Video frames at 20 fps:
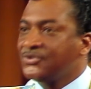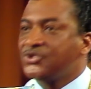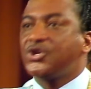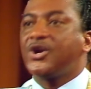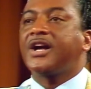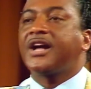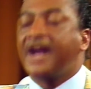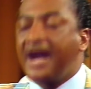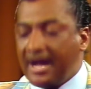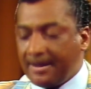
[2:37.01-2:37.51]

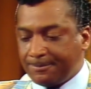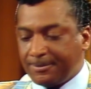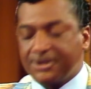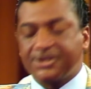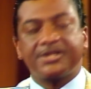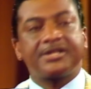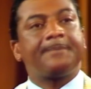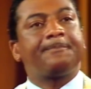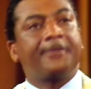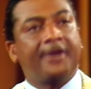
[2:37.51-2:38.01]
to
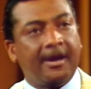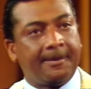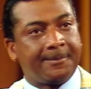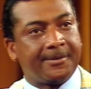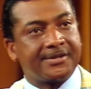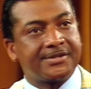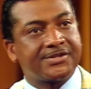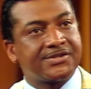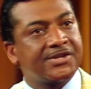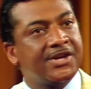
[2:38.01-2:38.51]
accomplish the
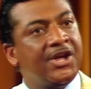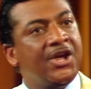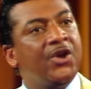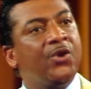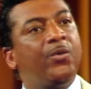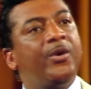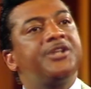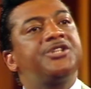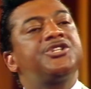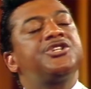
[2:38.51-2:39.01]
purpose
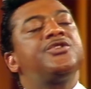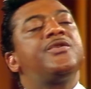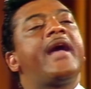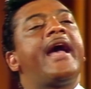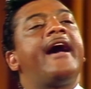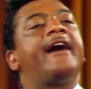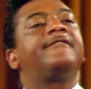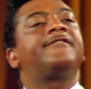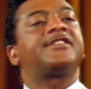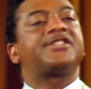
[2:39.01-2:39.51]
which you
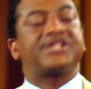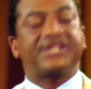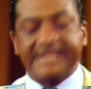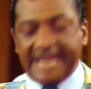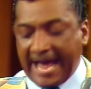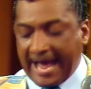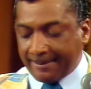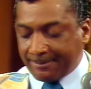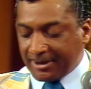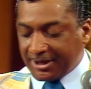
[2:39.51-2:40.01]
have
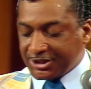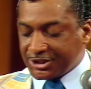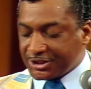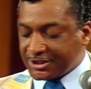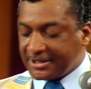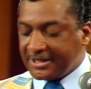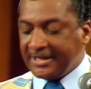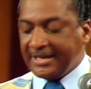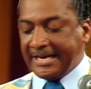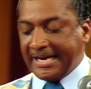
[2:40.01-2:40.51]

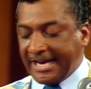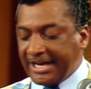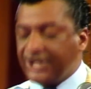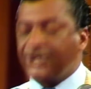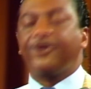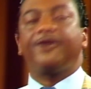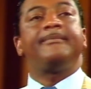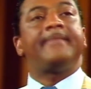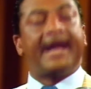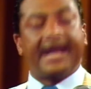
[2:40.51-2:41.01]
established in
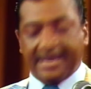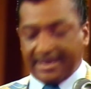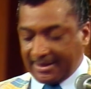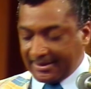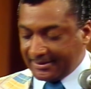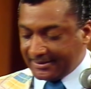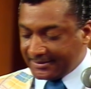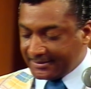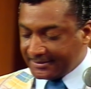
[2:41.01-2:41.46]
your mind.